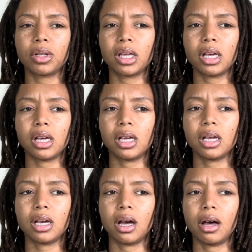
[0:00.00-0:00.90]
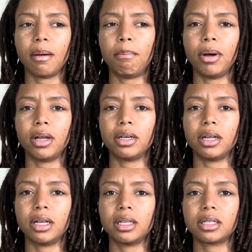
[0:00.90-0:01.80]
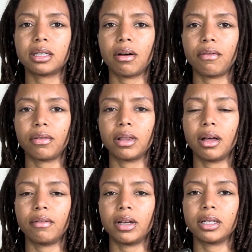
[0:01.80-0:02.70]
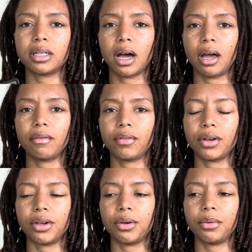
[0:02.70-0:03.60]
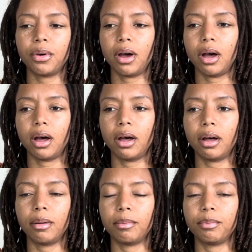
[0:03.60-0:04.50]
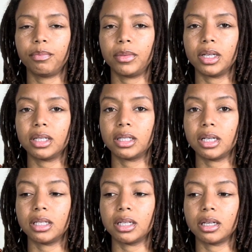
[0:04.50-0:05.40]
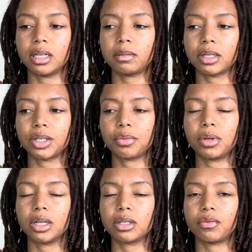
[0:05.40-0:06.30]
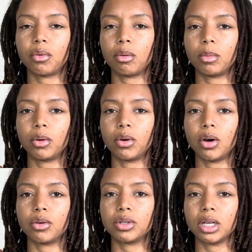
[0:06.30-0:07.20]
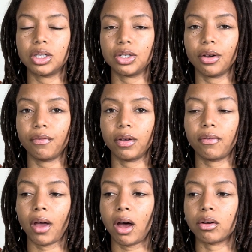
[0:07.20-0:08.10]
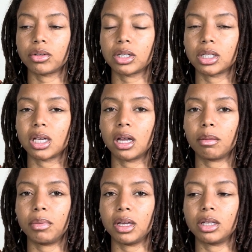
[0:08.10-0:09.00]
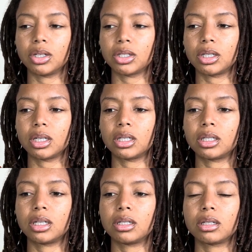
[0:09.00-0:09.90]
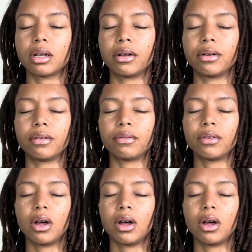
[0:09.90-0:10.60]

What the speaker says: really abundant, self-loving time for you this season, especially when this full moon goes into your fifth house. It's going to be just this sense of